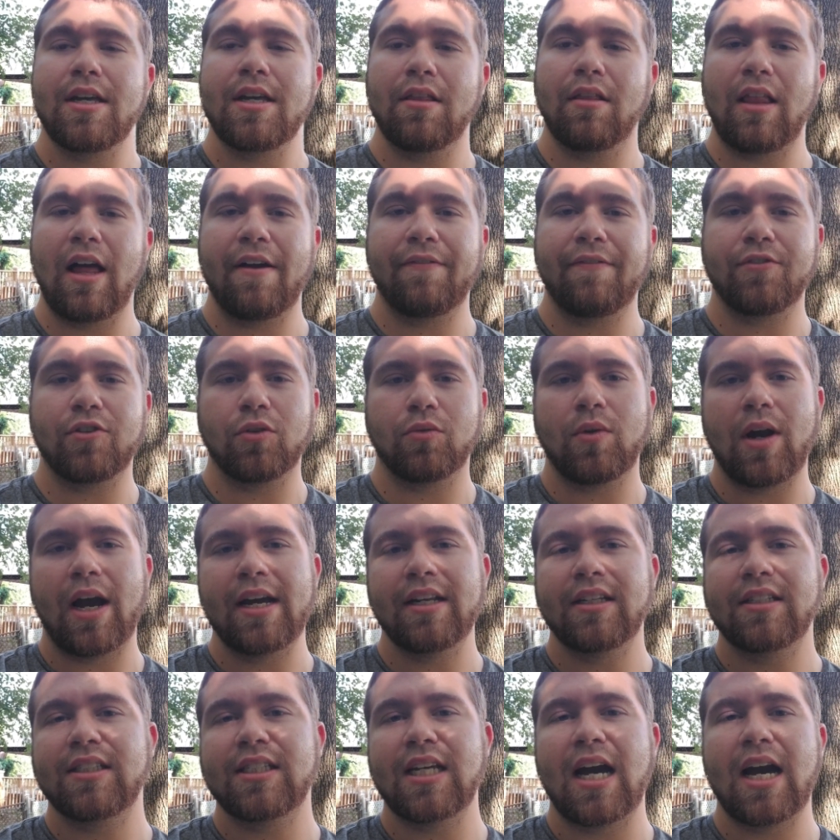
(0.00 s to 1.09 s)
Left or
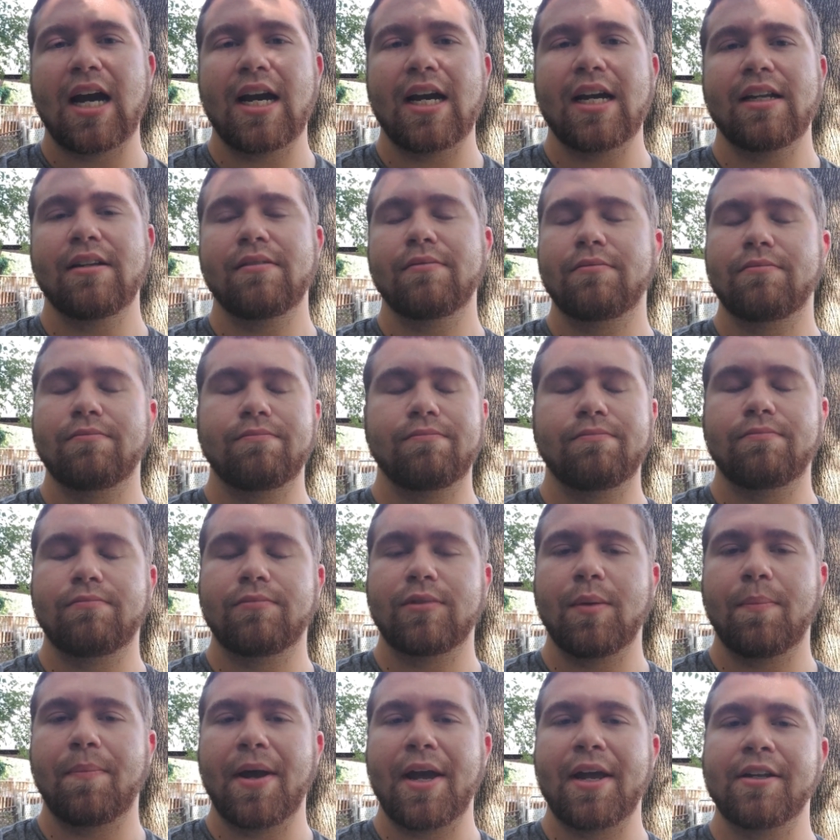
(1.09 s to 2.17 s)
right side,
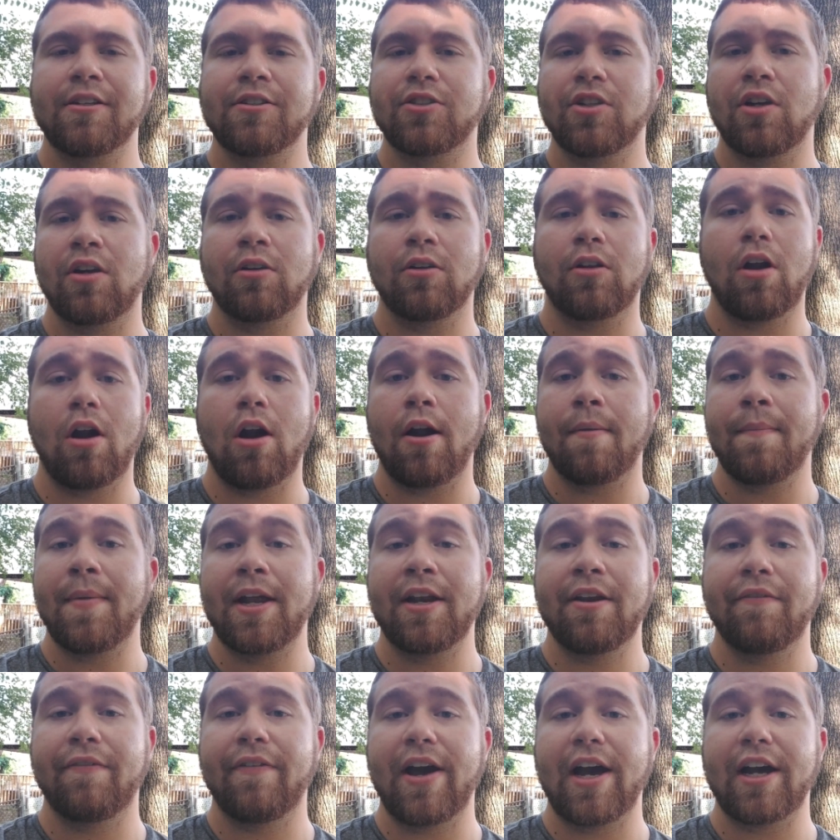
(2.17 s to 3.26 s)
depends on car
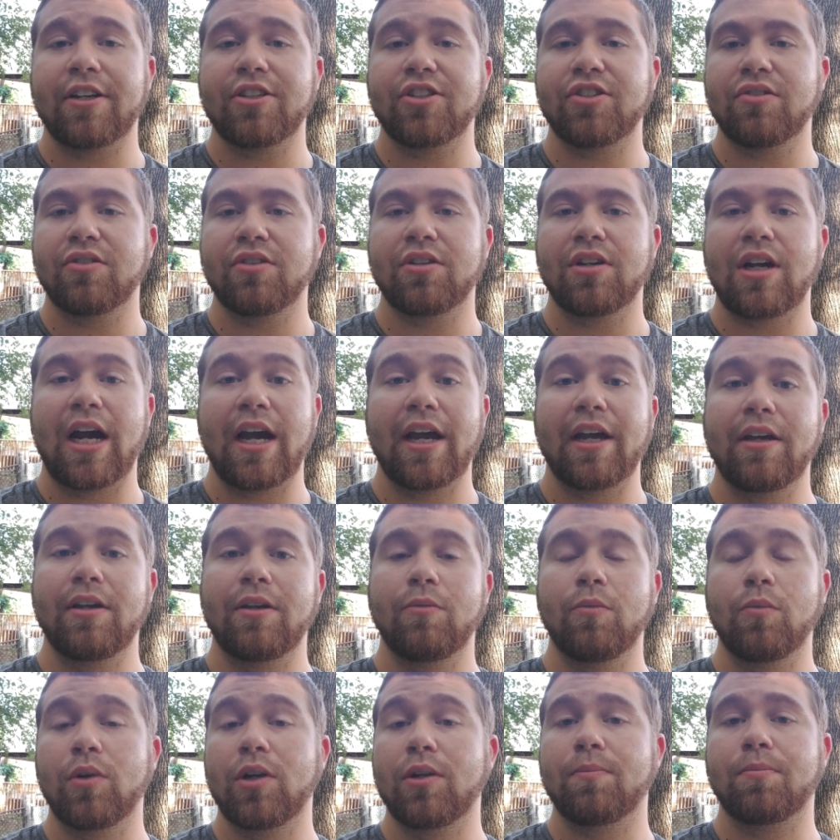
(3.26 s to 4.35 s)
manufacturer, I
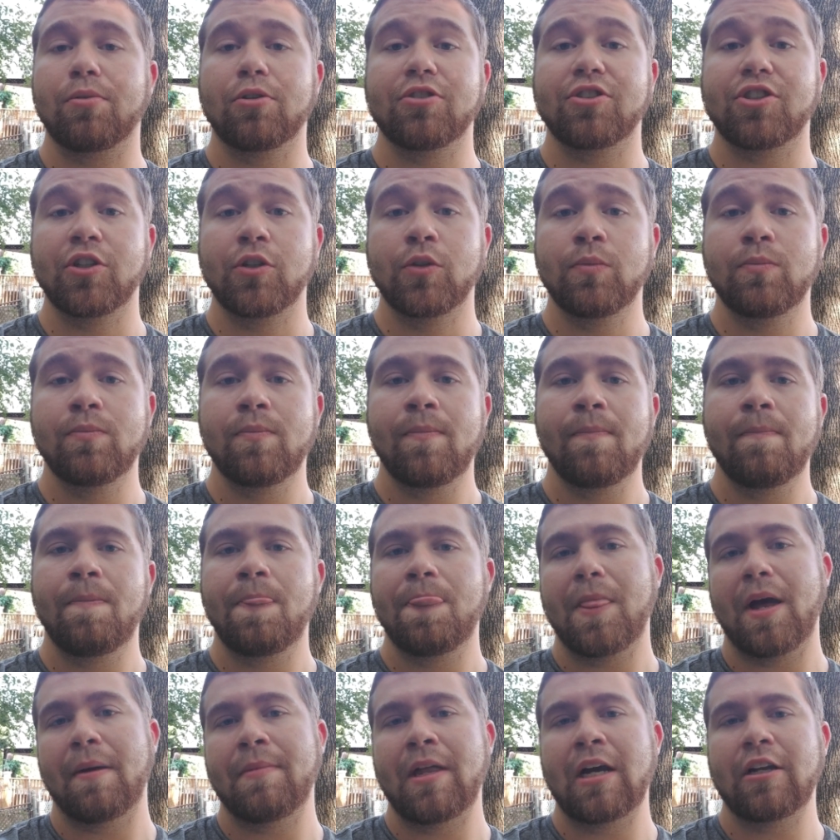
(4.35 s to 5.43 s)
would presume.
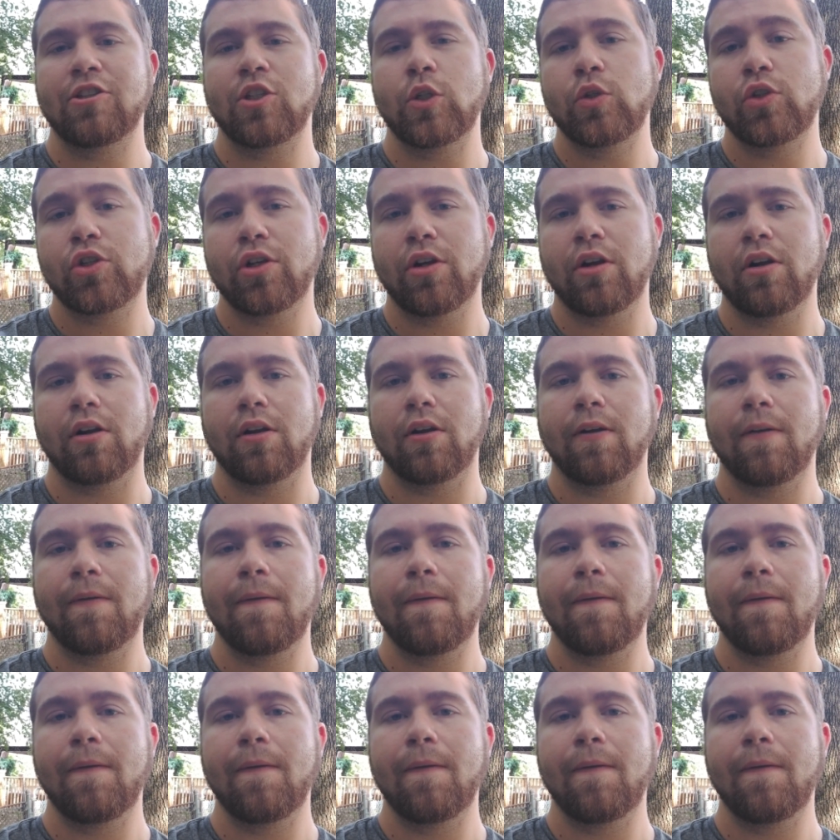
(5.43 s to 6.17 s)
I'm not too sure.